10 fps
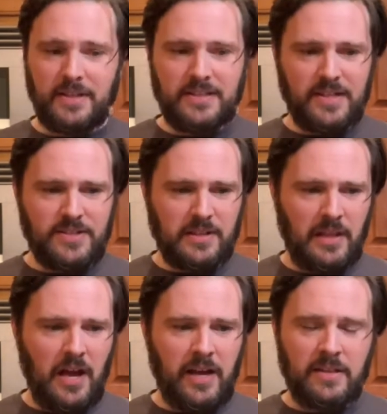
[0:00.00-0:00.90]
It doesn't
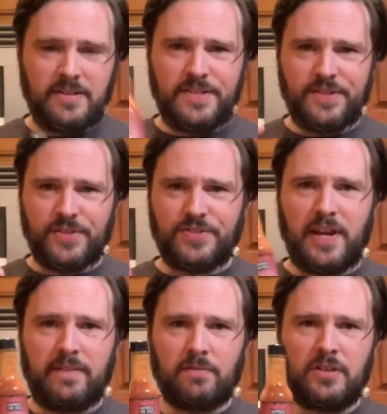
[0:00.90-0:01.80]
lie. This is a
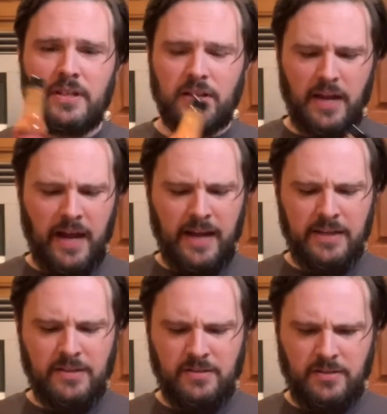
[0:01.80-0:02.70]
savory
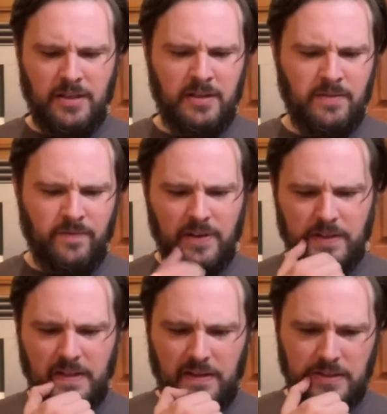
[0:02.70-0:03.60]
and, and
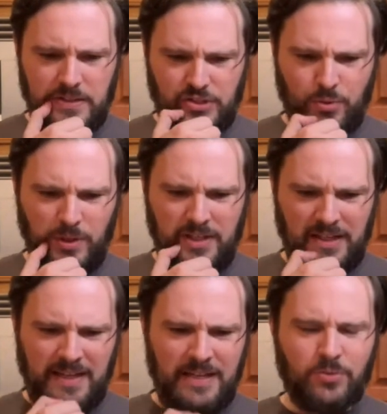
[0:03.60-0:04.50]
very sweet
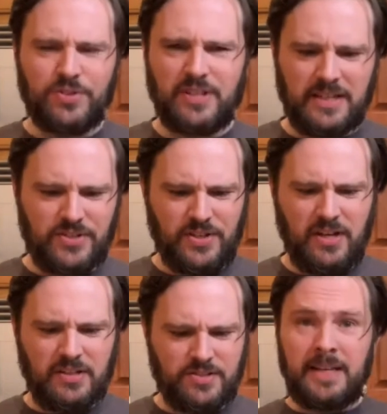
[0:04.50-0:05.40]
and interesting
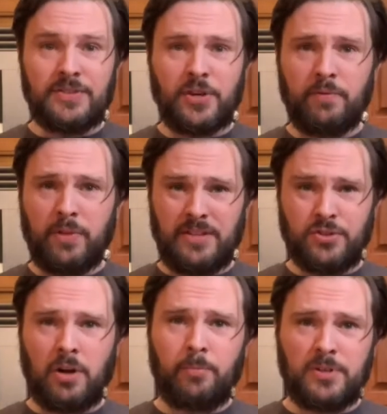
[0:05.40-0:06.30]
sauce. It hits off with that
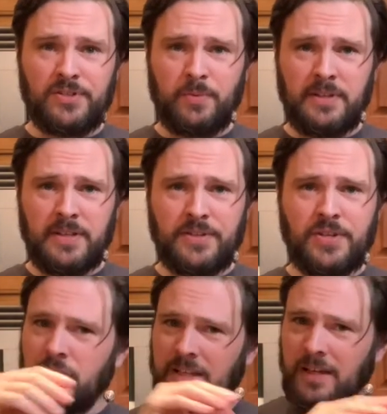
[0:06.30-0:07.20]
strawberry sweetness.
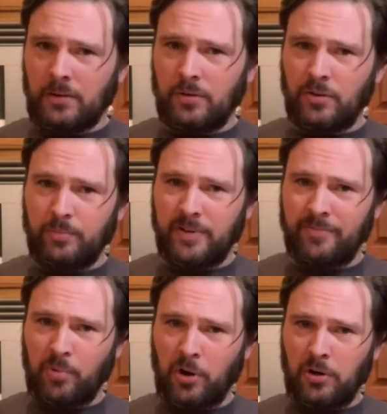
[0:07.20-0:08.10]
You get a little bit of
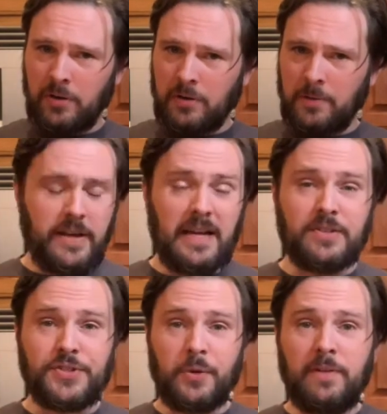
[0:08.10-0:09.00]
burn. Yeah,
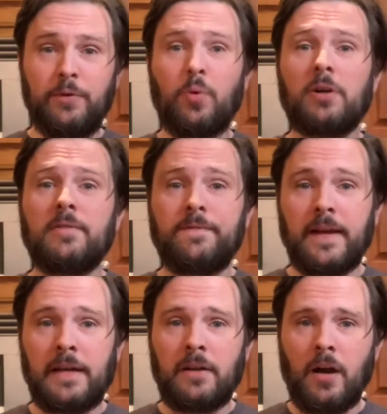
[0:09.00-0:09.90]
so if you are a
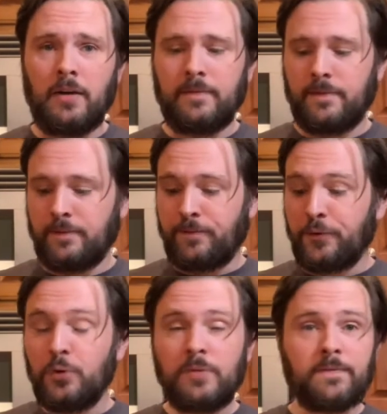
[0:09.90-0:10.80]
fan of
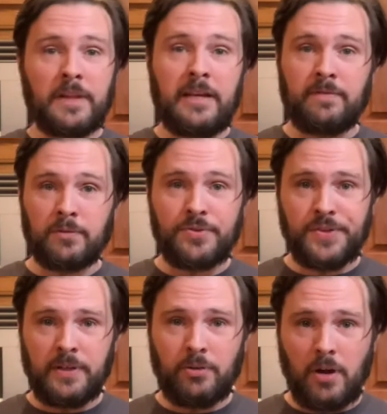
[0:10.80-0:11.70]
fruit flavors
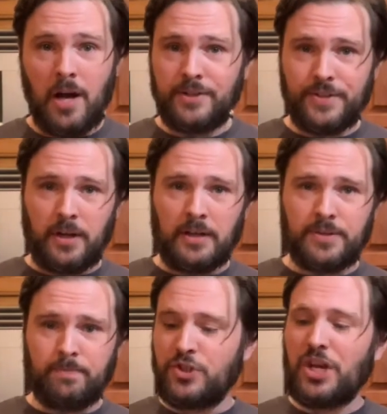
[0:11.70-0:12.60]
in your hot
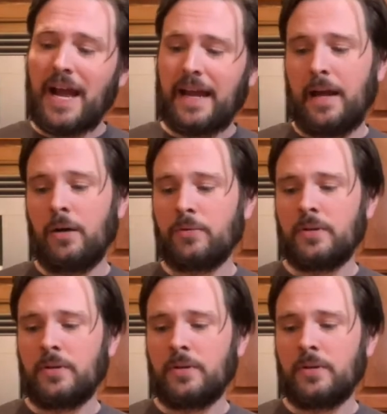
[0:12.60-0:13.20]
sauce, check out